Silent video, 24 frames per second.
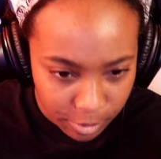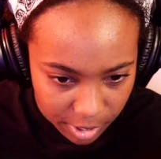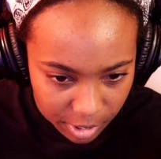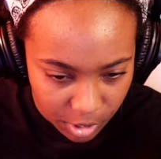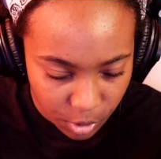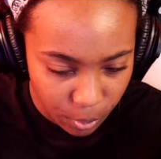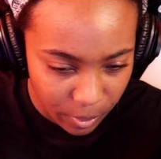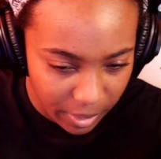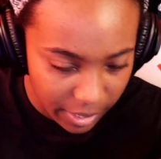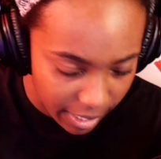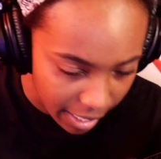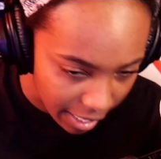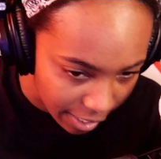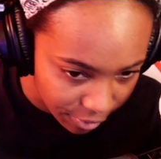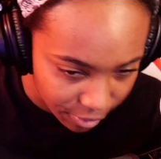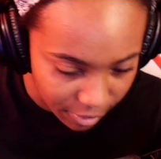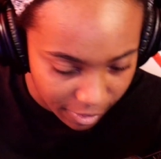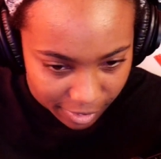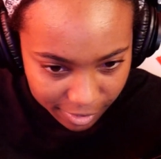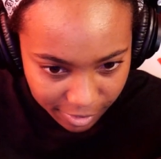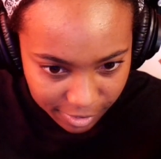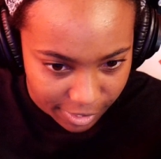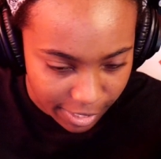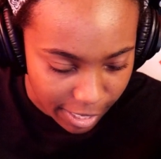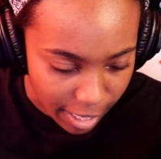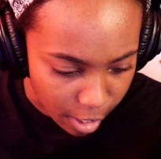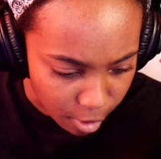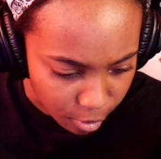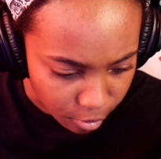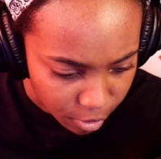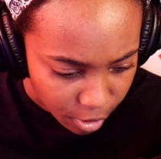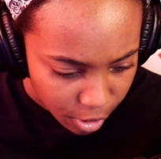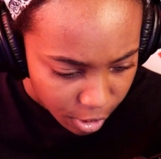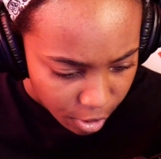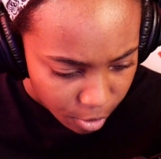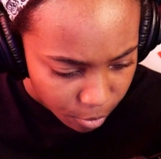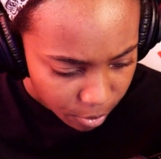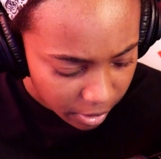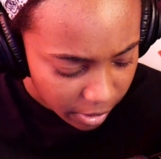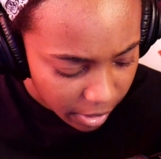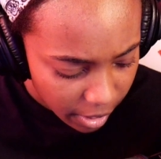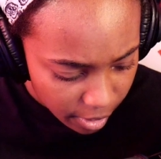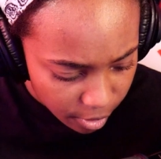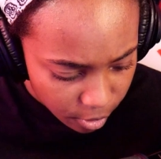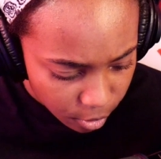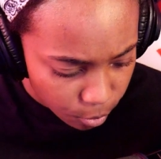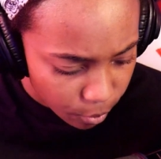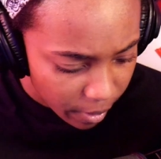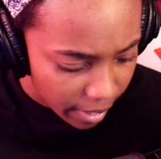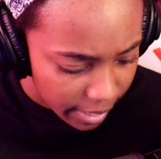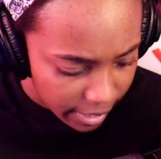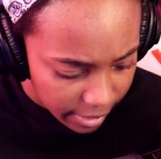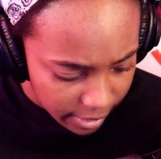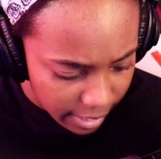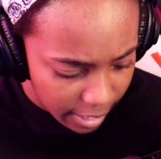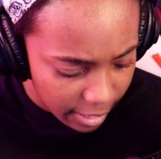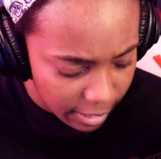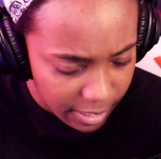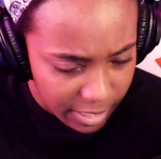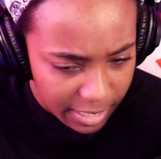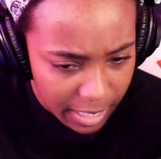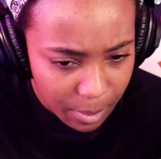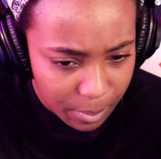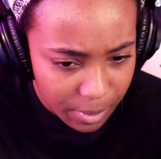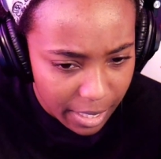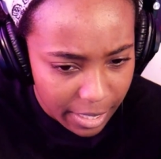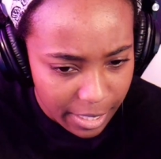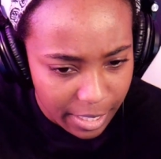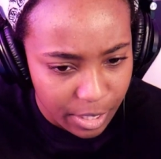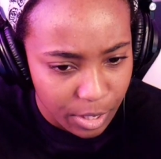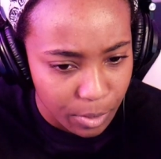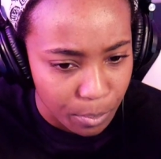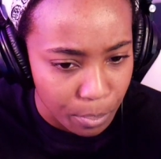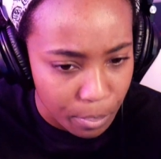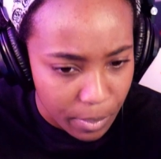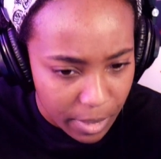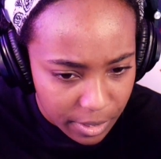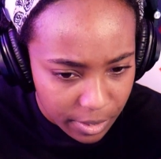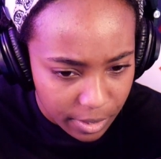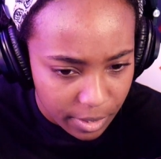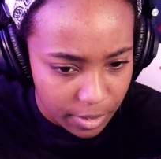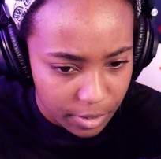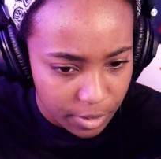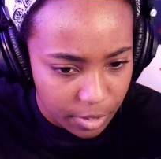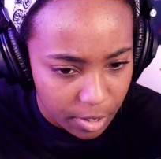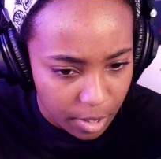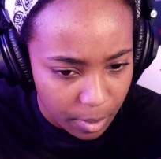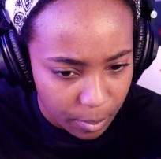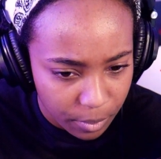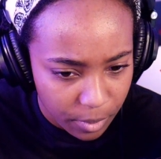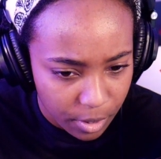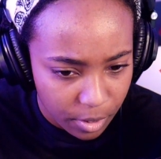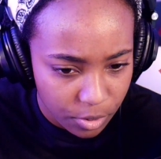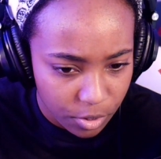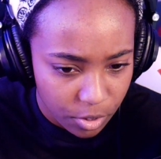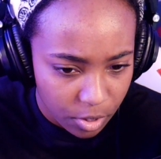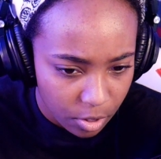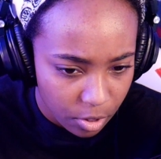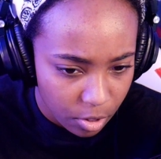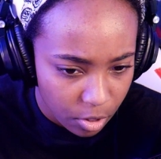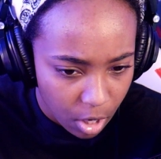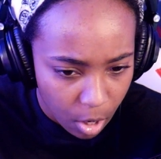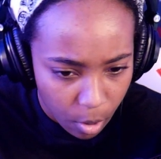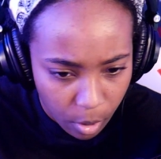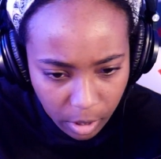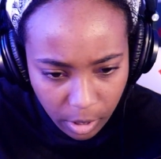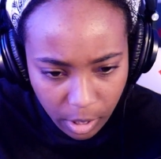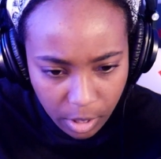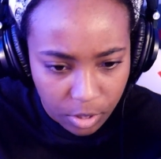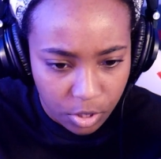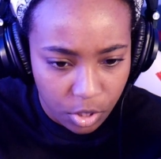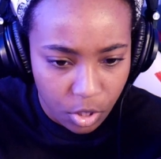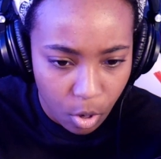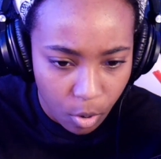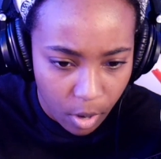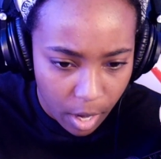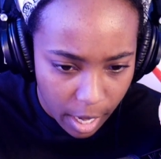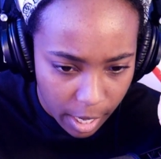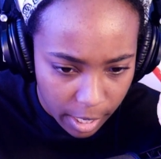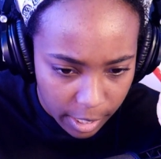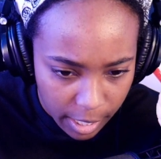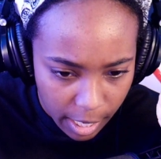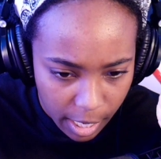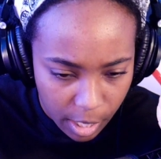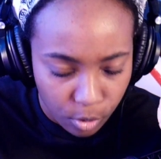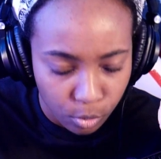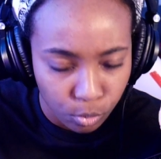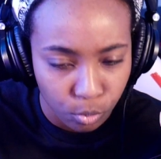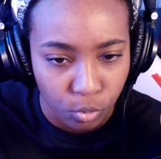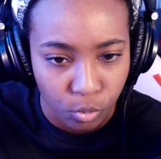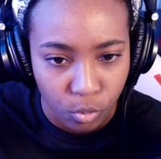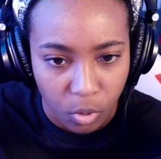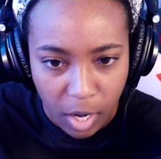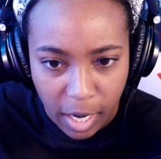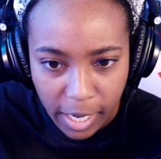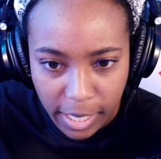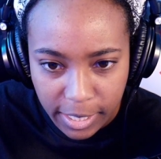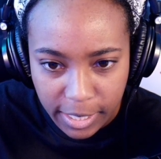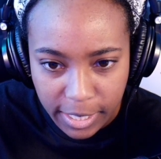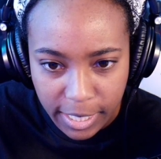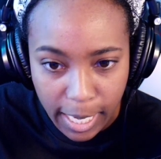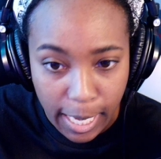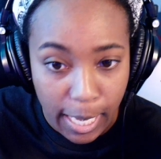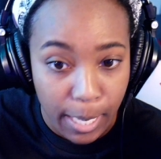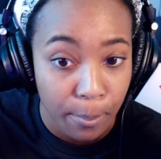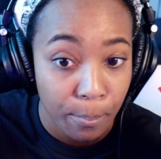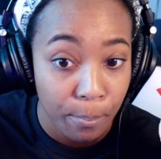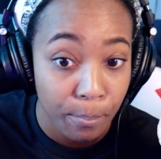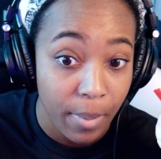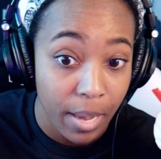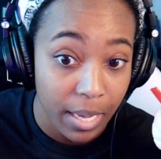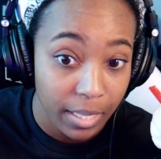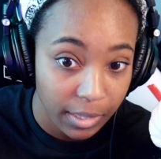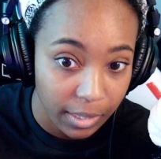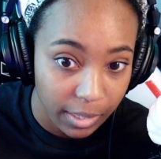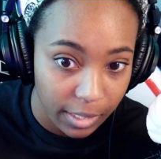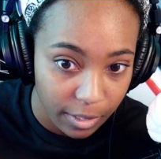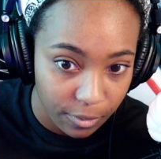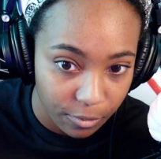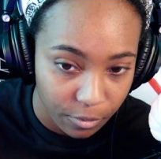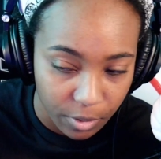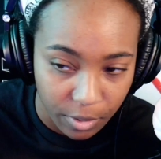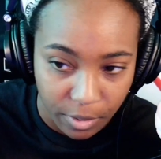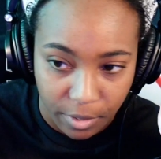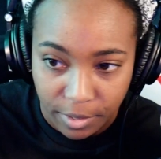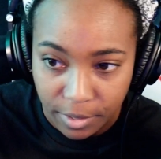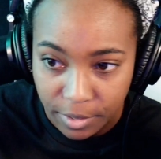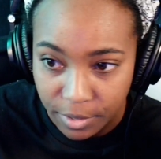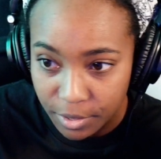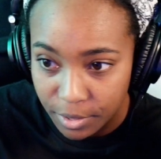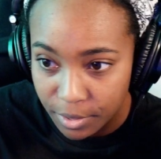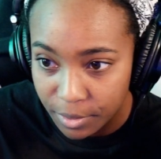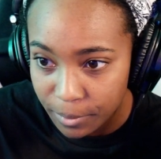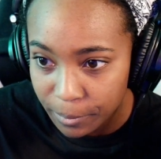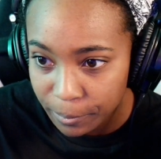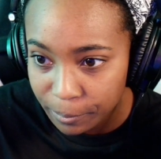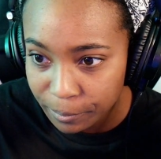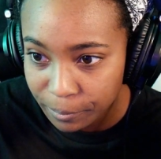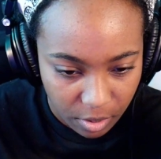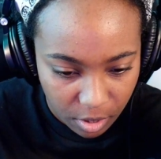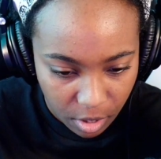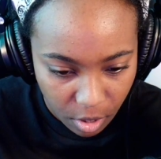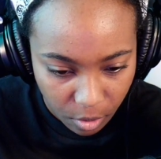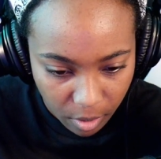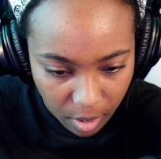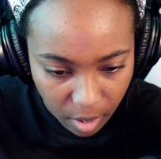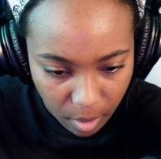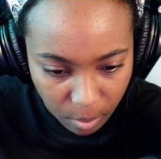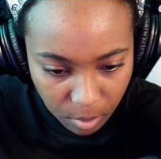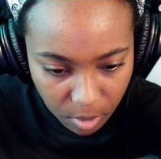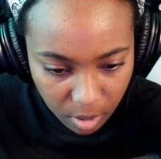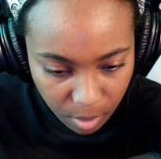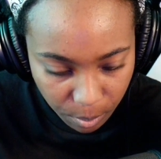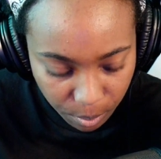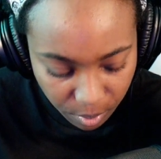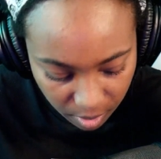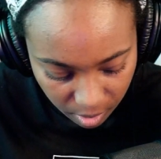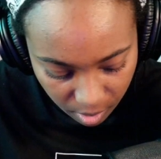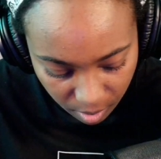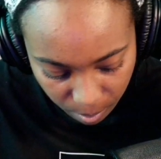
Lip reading: now since we got that down, we're like, wait, it seems like it's missing something. So you know what, let's go ahead and write a medley for this. So you know what, I'm gonna